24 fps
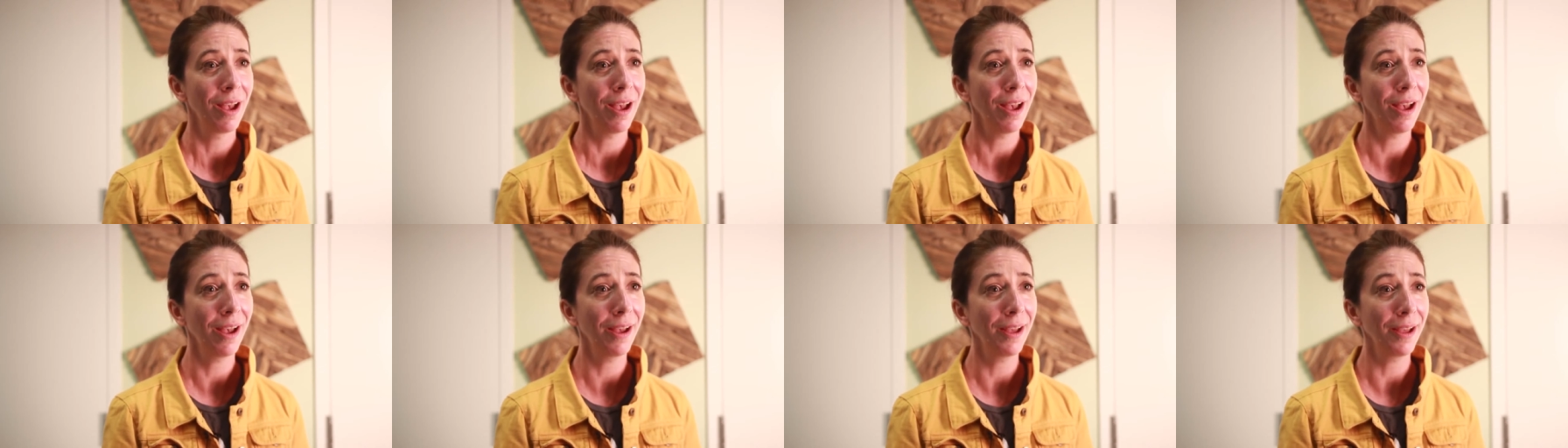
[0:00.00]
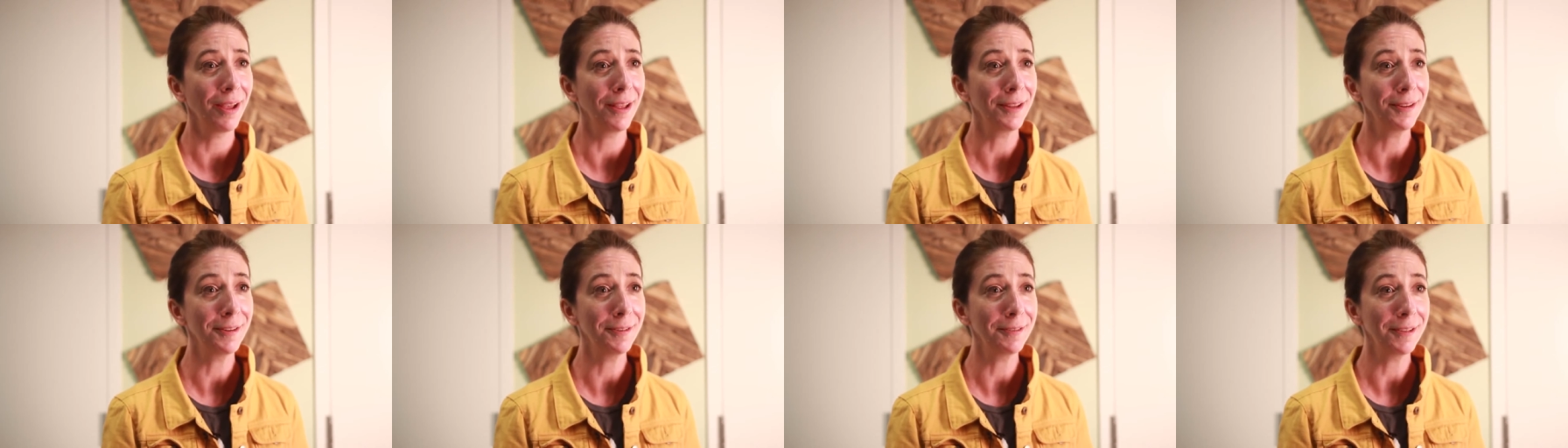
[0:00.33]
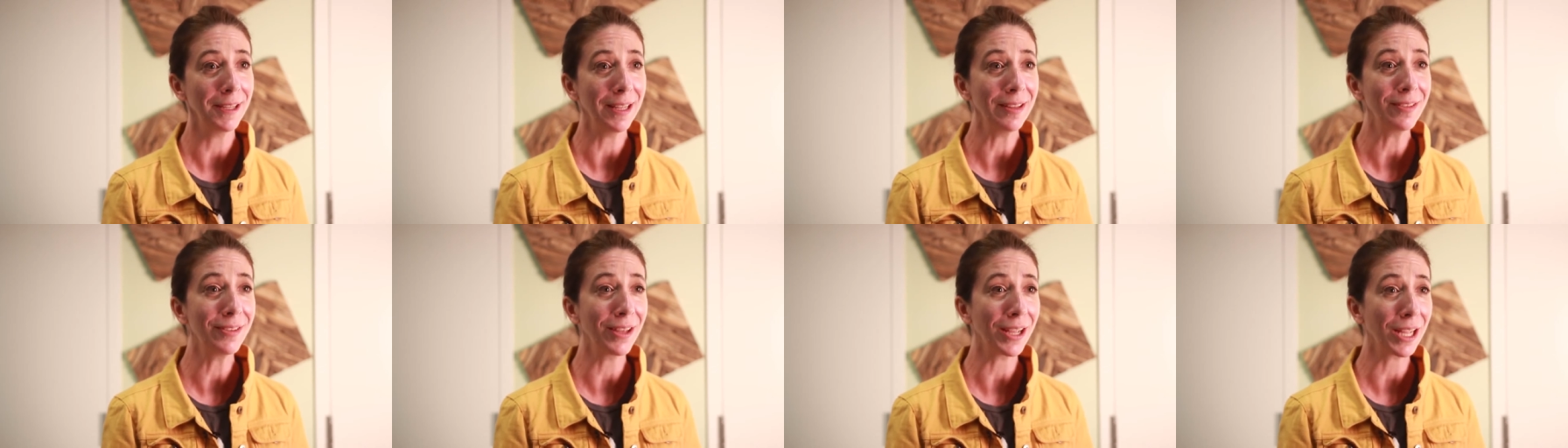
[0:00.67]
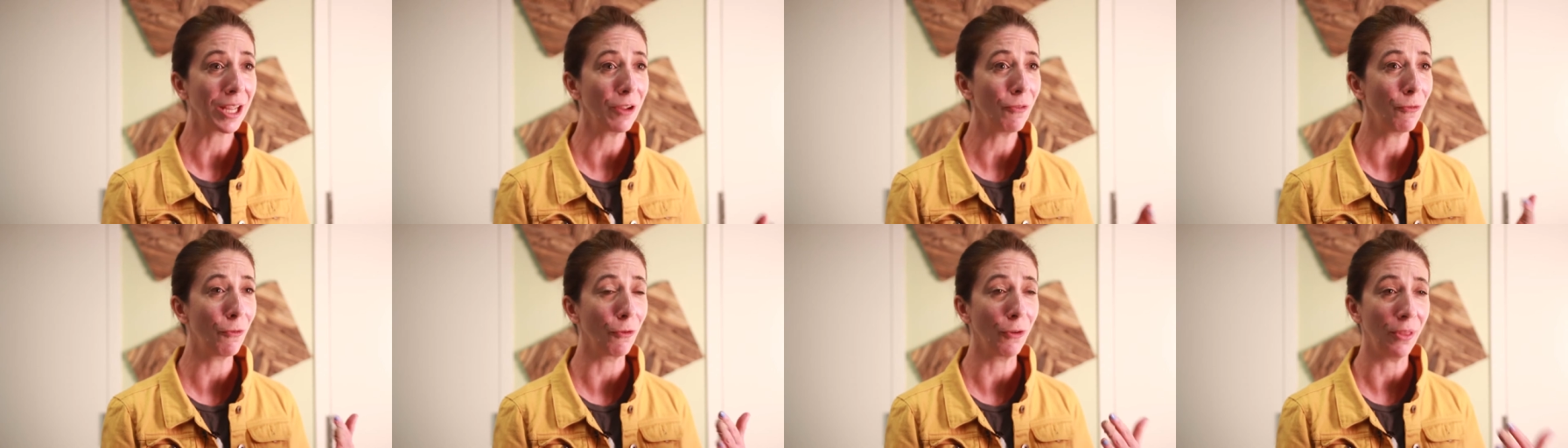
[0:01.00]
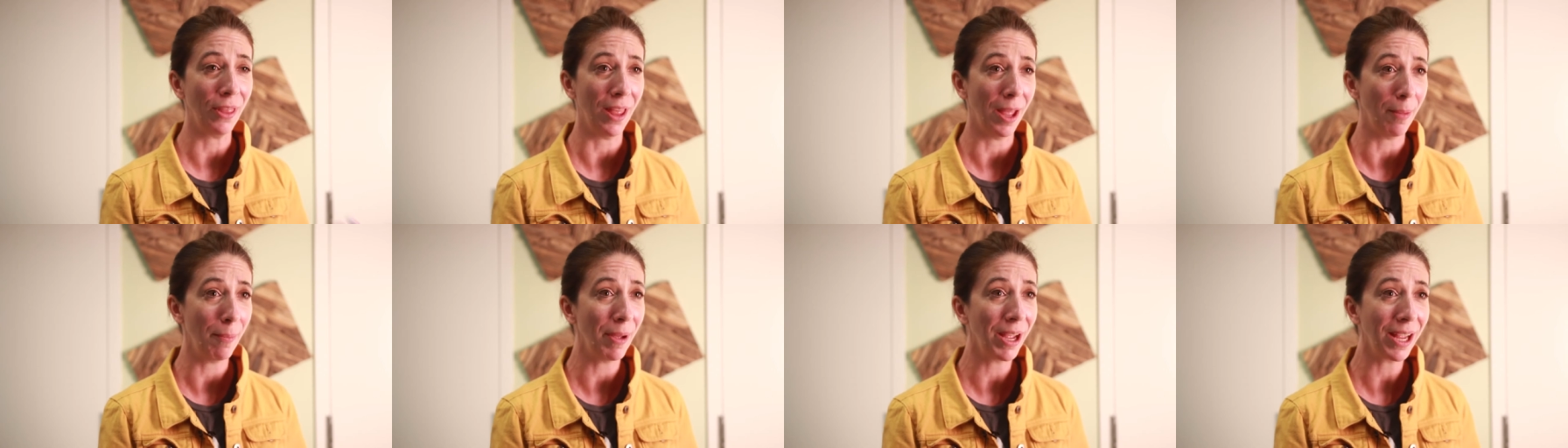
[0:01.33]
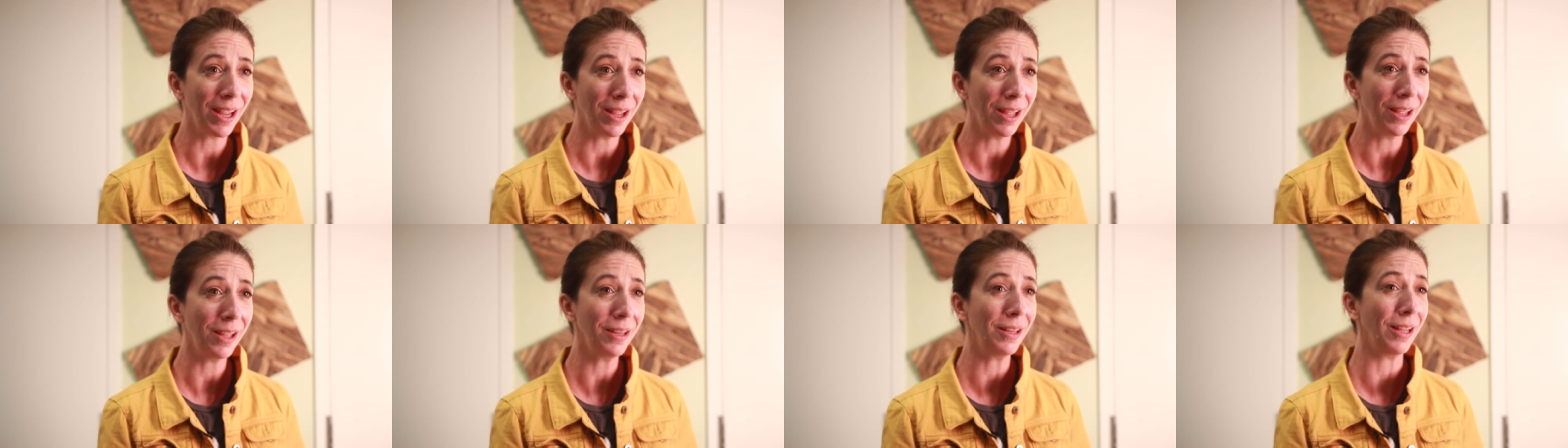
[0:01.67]
And it's a gift for them
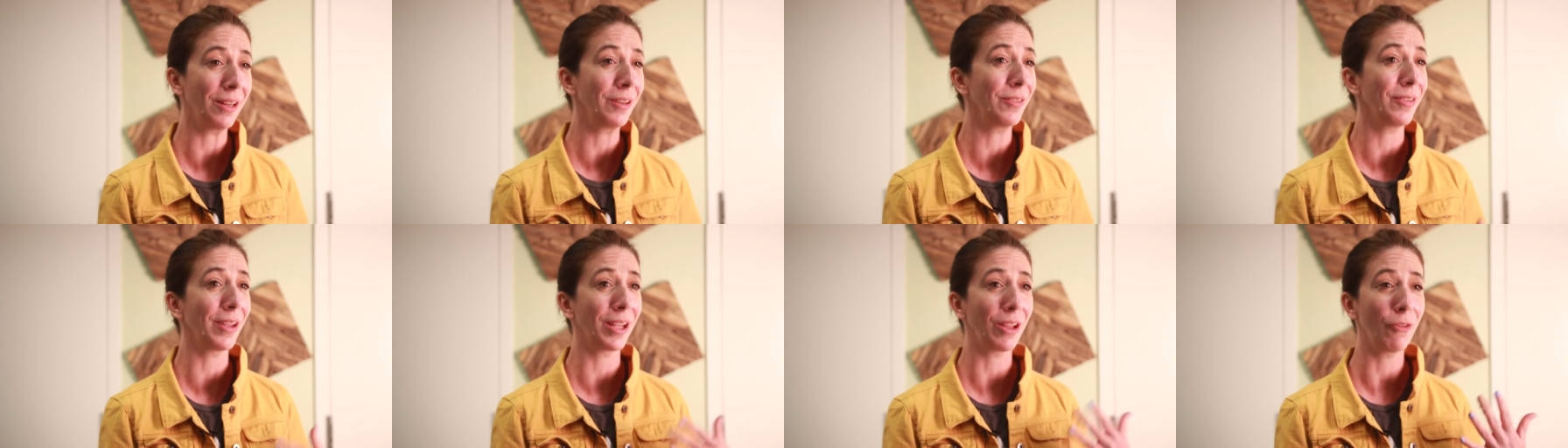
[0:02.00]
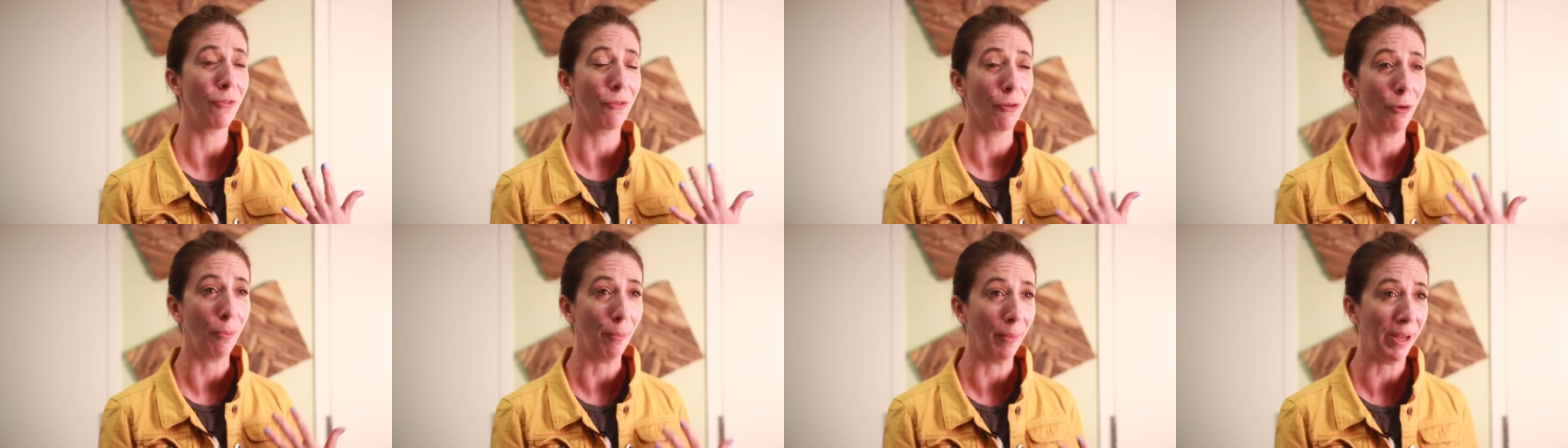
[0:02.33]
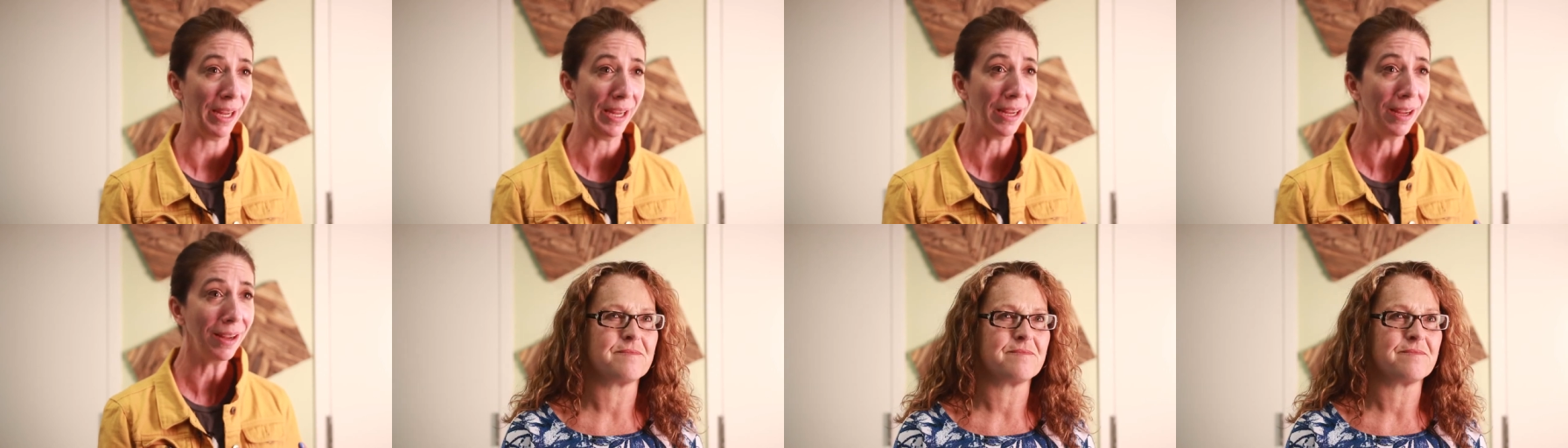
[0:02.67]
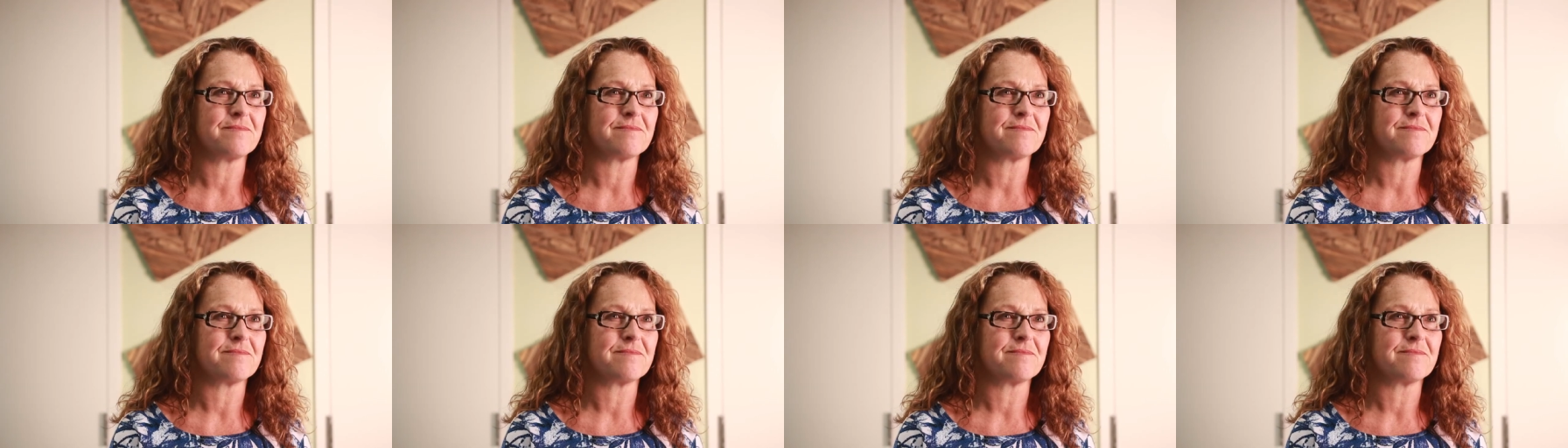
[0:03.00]
again, and it's a gift for me.